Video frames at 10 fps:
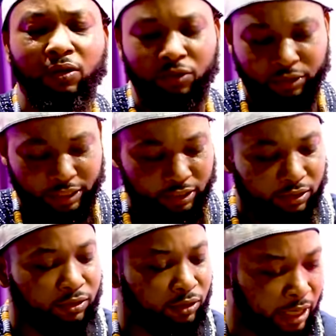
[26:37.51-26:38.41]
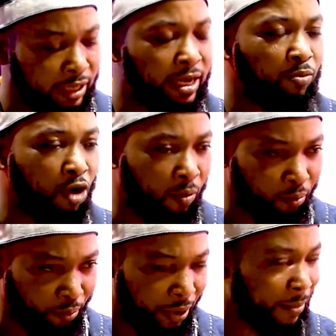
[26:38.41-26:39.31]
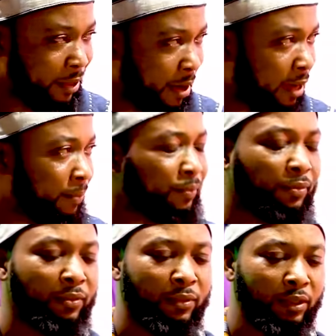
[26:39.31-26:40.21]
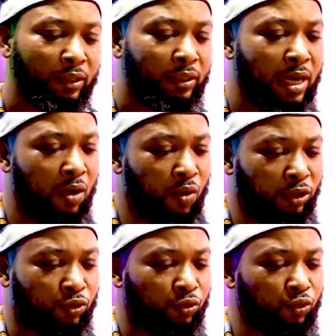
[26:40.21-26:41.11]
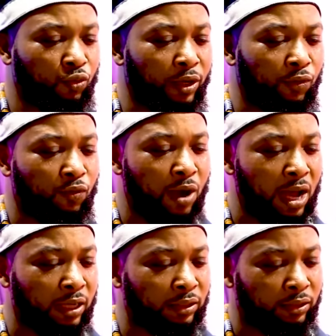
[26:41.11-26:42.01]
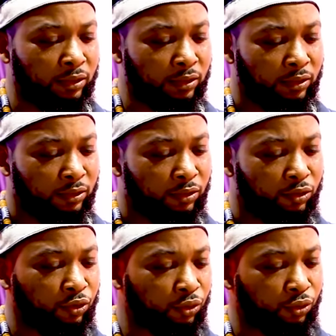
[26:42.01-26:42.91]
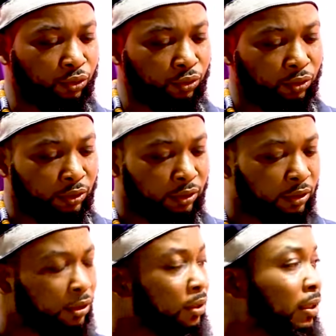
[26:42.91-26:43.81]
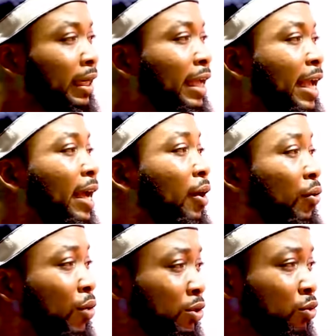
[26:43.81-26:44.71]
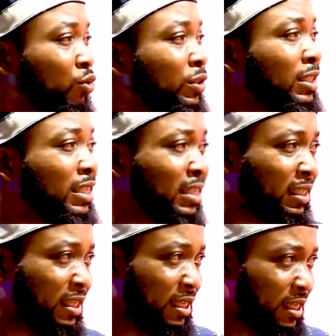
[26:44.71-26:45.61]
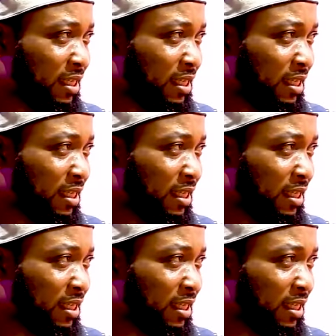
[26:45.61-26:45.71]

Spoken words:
Okay, anya mo mpa me ba na what to do we 1, 2, 3. What to do? 16.